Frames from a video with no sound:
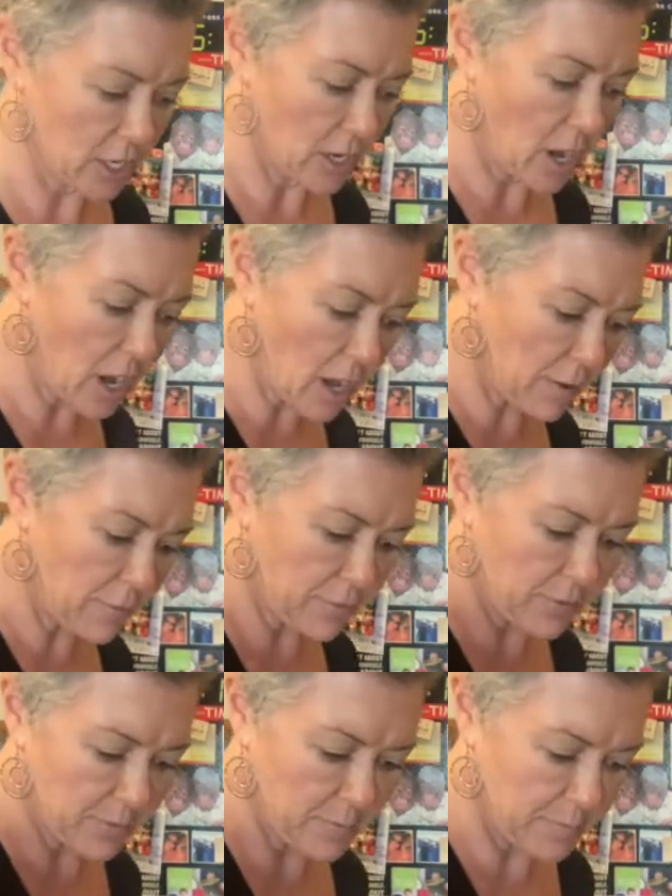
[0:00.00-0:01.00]
it off,
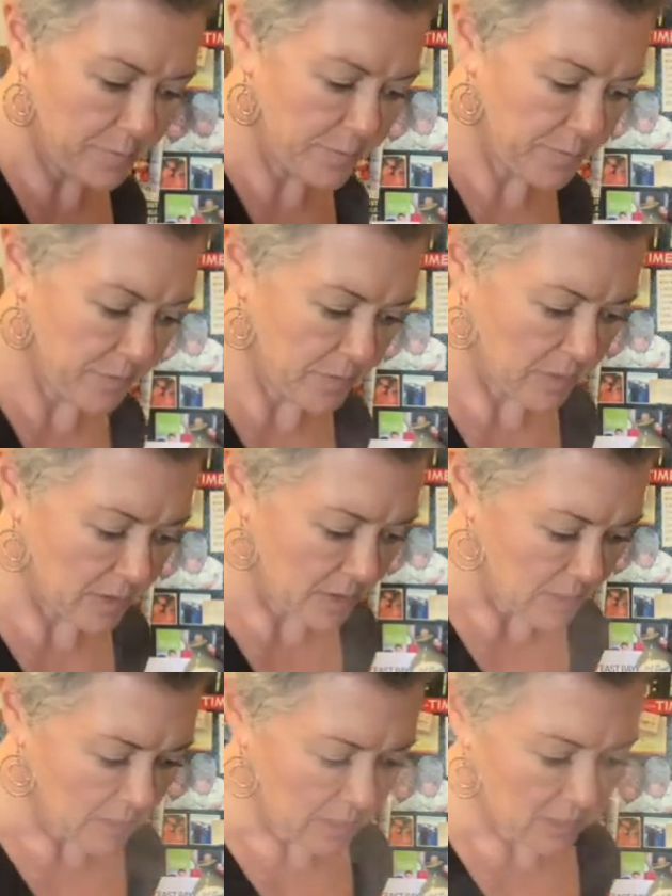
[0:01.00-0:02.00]

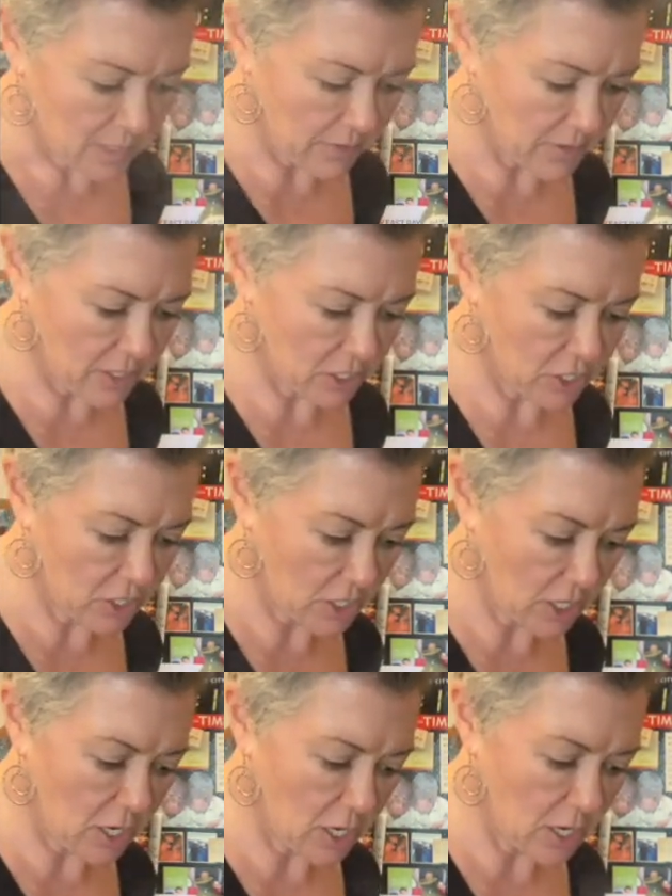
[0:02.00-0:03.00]
give it a
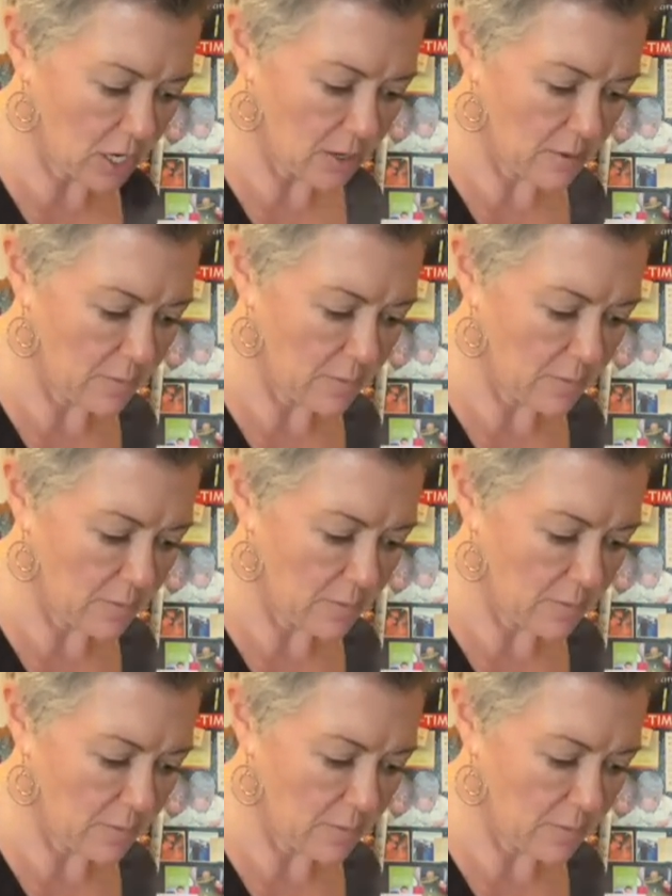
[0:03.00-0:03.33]
stir.